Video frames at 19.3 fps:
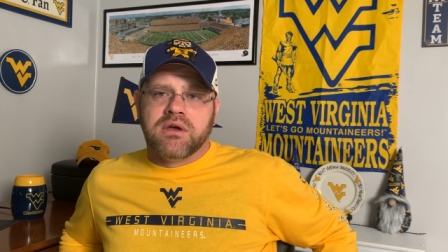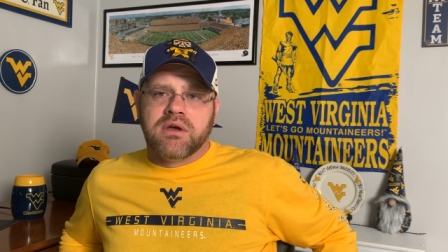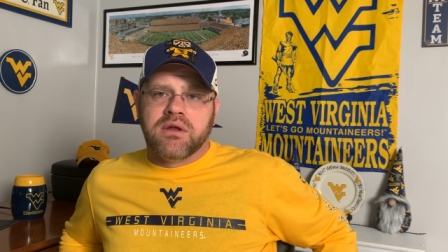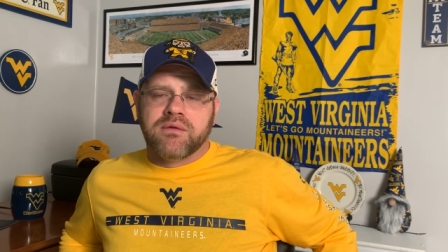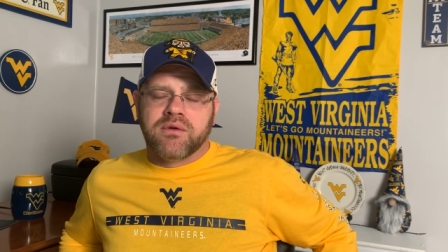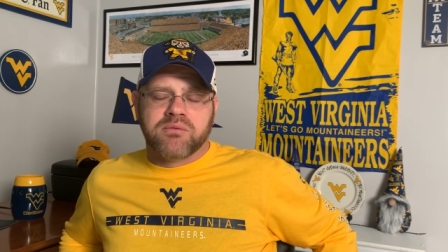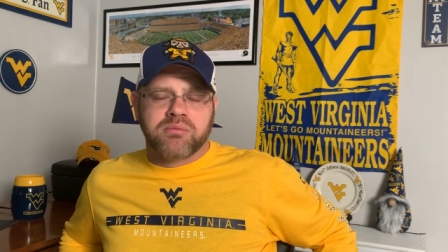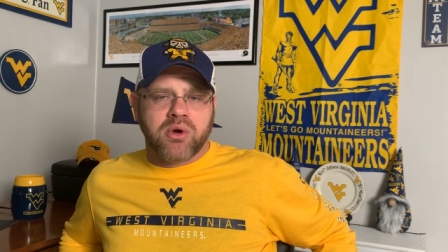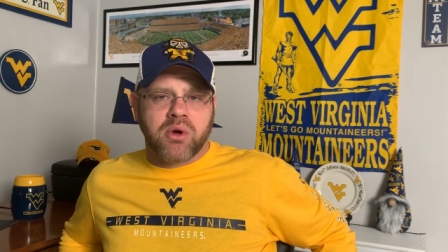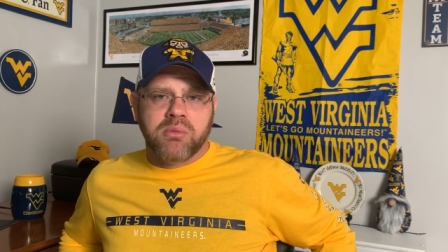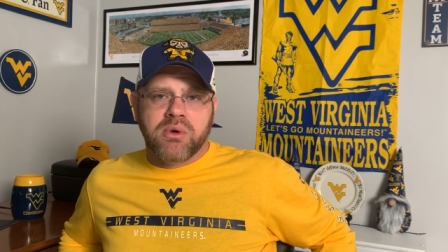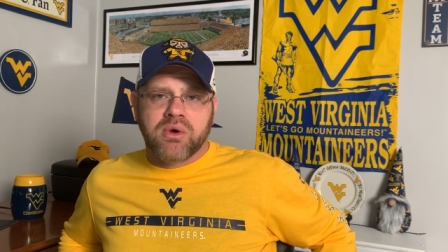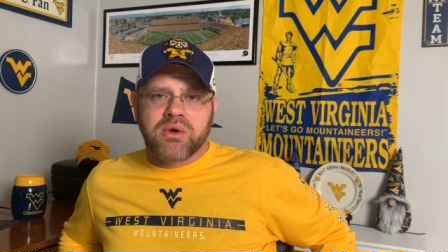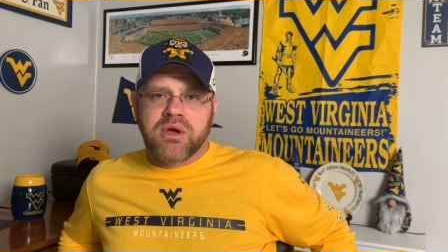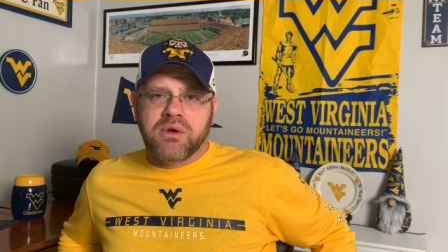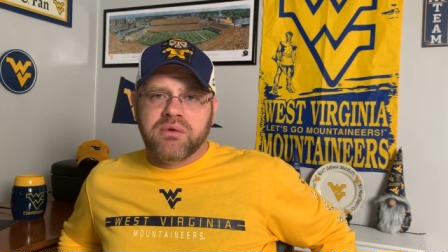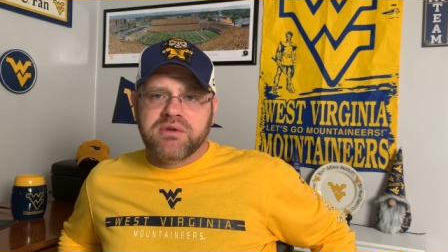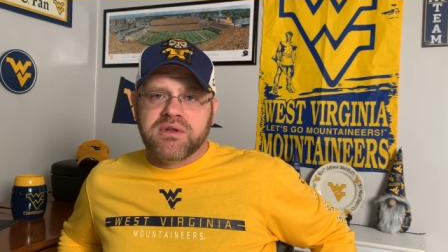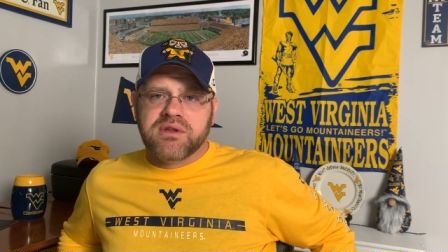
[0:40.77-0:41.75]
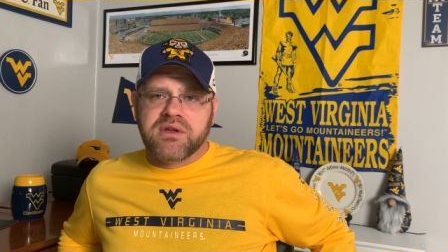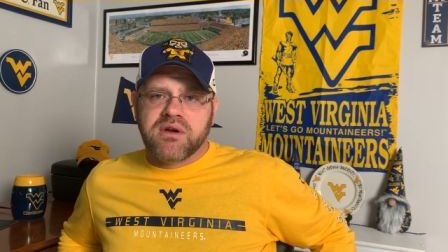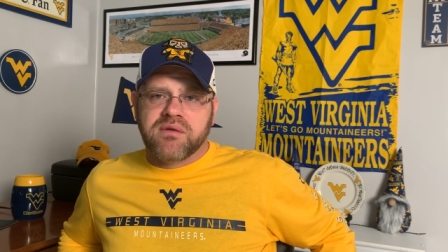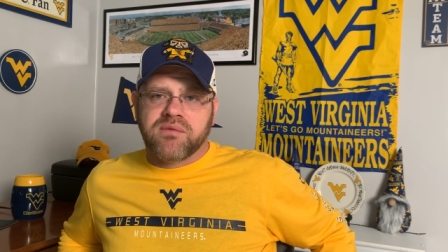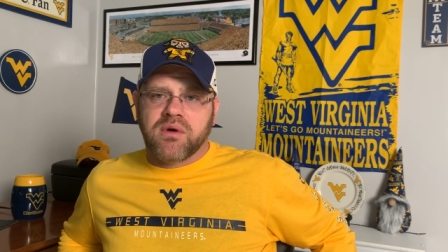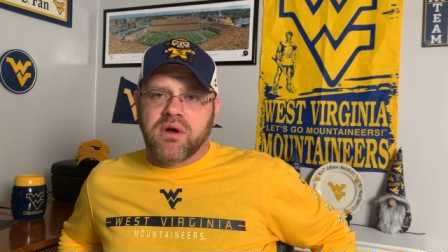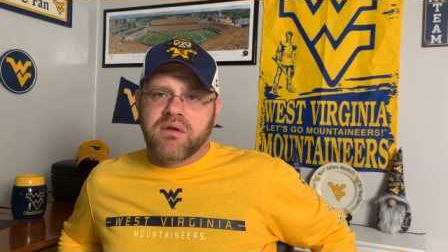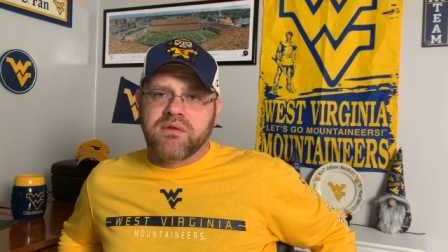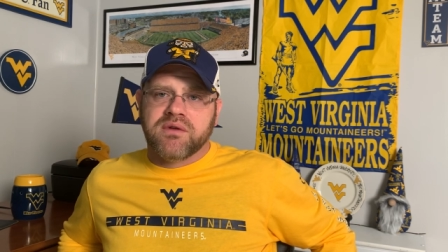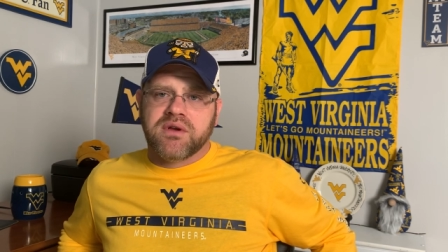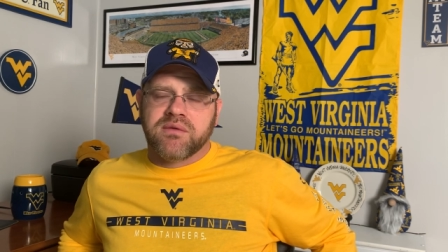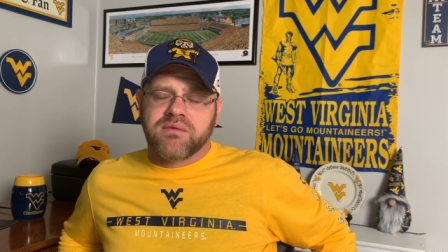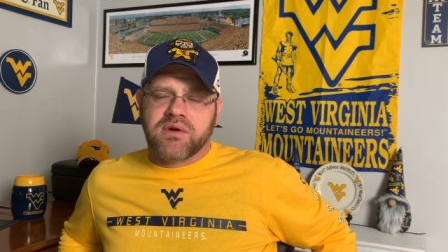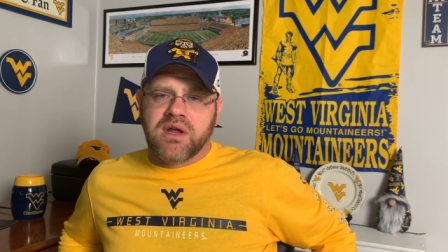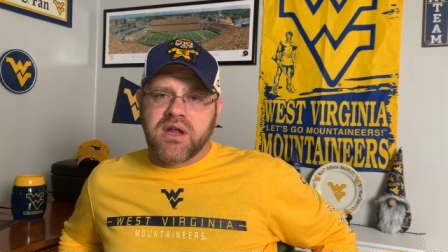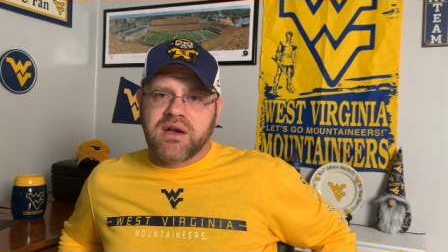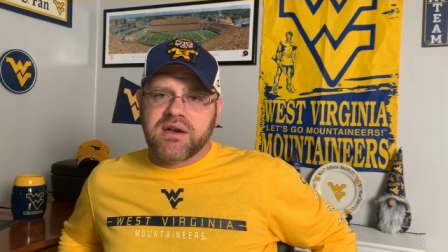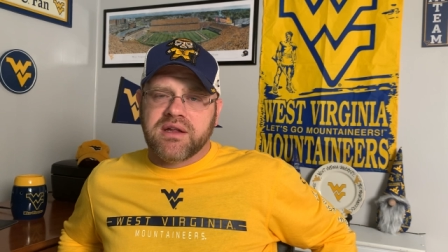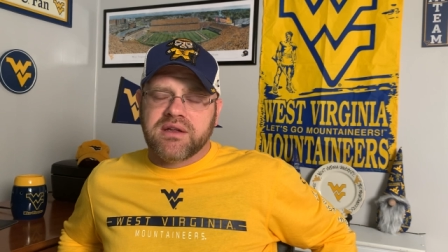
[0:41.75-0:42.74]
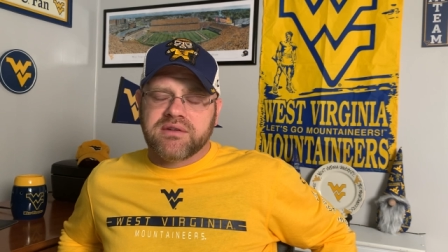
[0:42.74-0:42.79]
There's promo codes in there for all the different
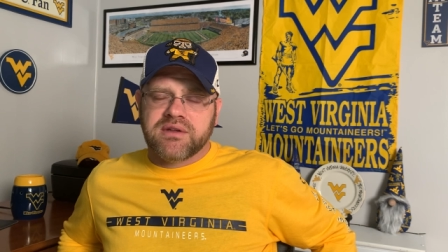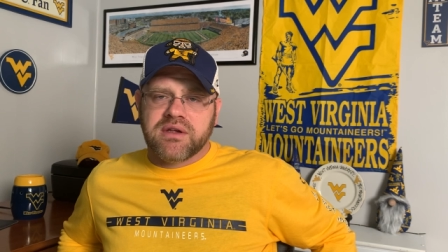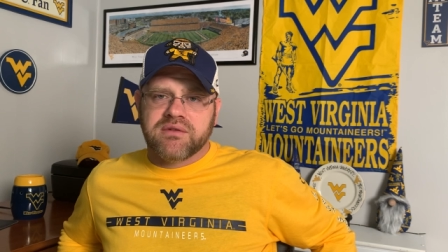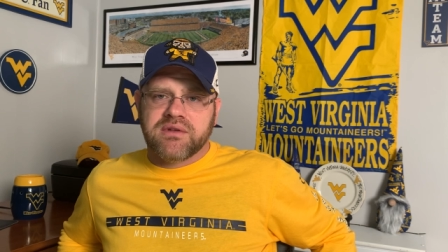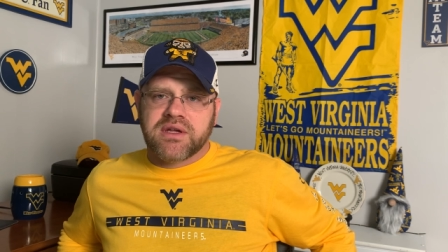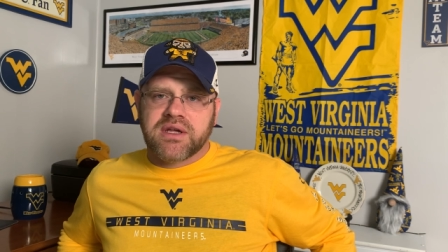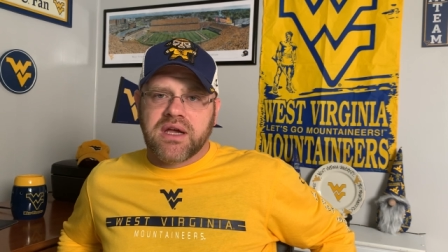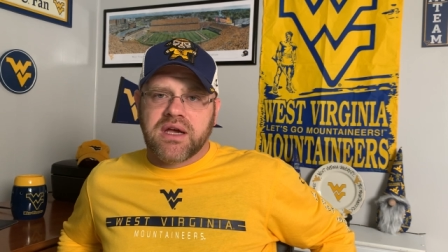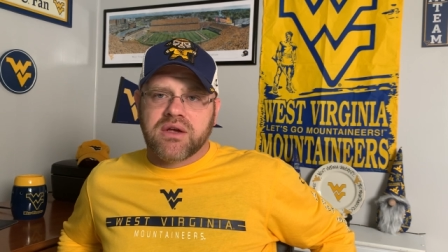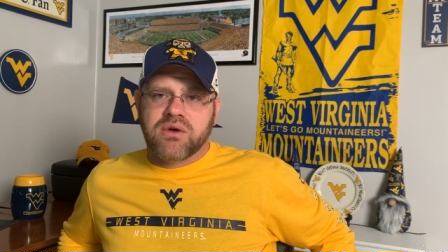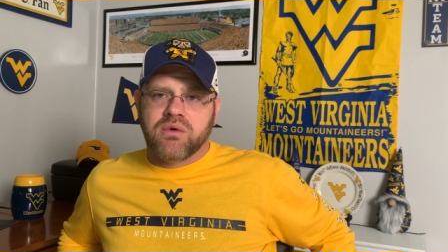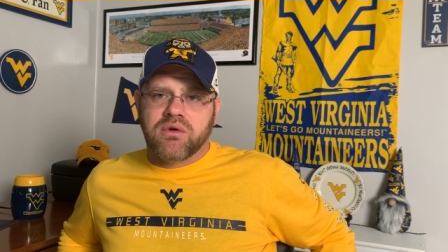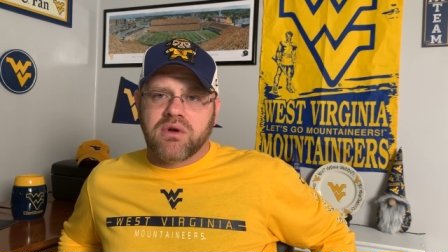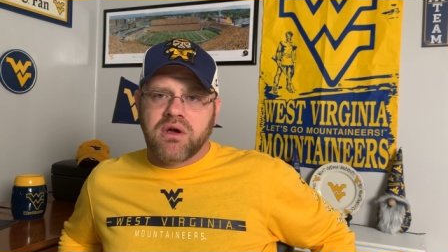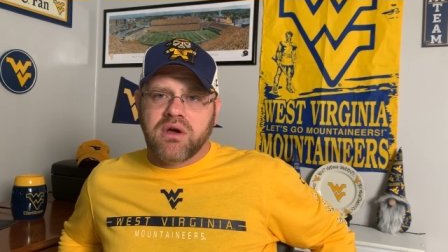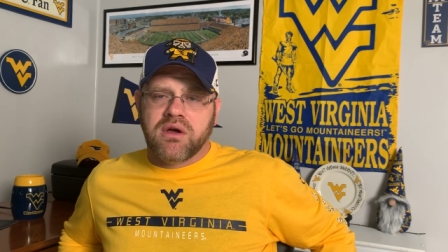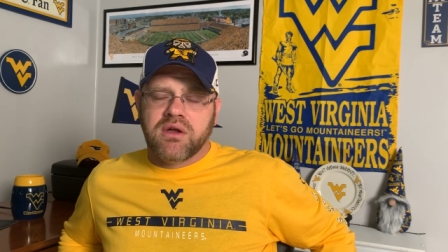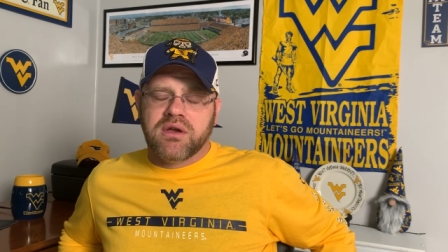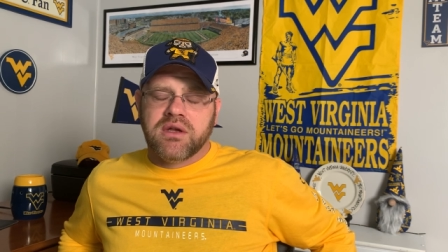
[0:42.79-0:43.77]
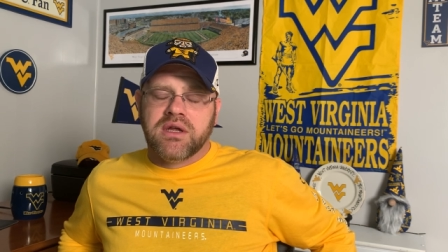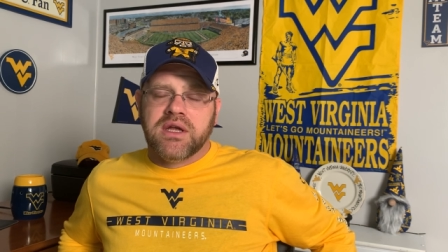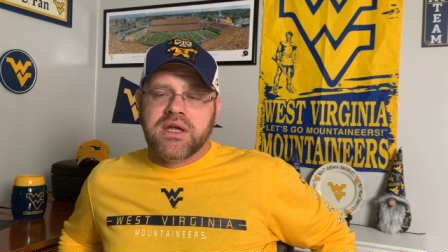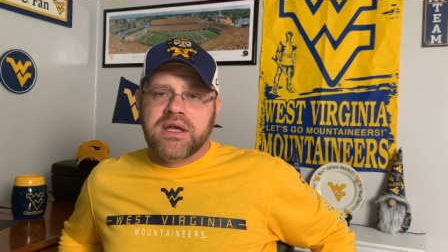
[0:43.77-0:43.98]
holiday sales they got going on,